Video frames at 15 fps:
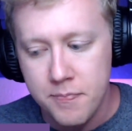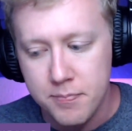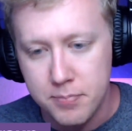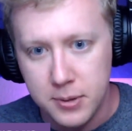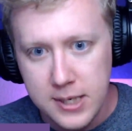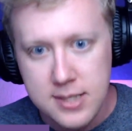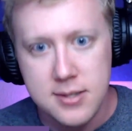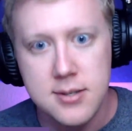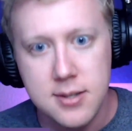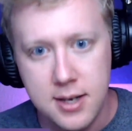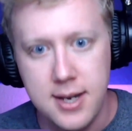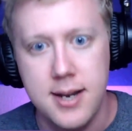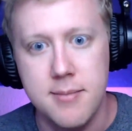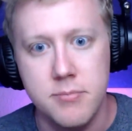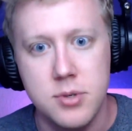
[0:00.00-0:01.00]
blitz
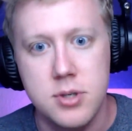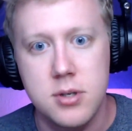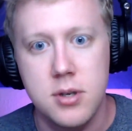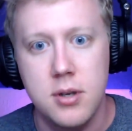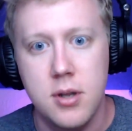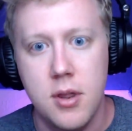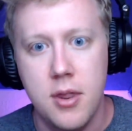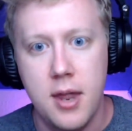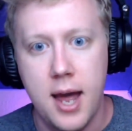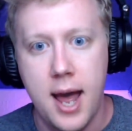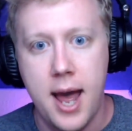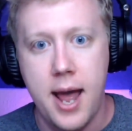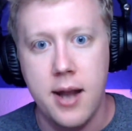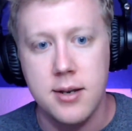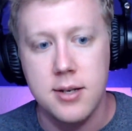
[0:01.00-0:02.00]
schemes
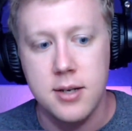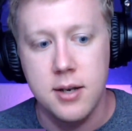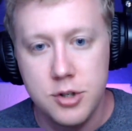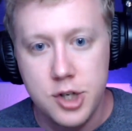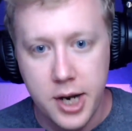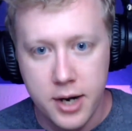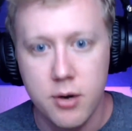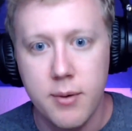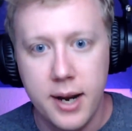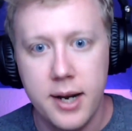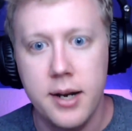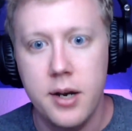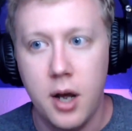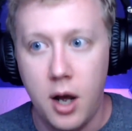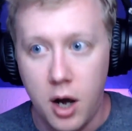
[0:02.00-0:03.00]
that
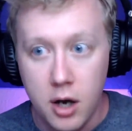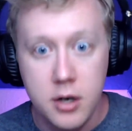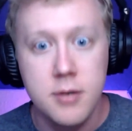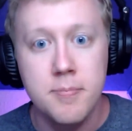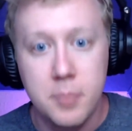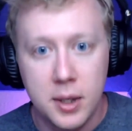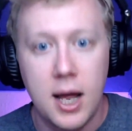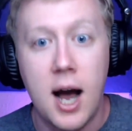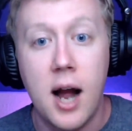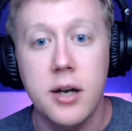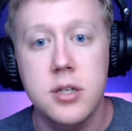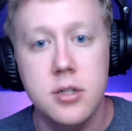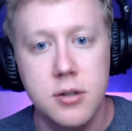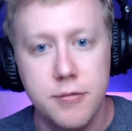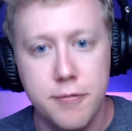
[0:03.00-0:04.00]
generated
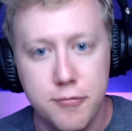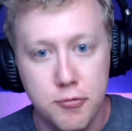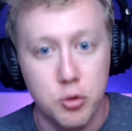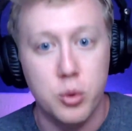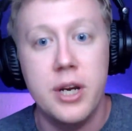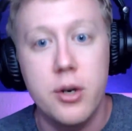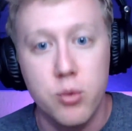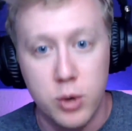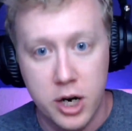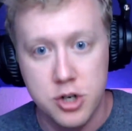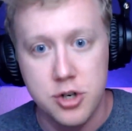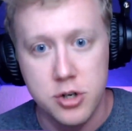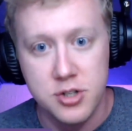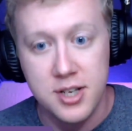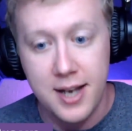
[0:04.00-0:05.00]
unblocked free
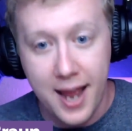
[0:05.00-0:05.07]
rushers.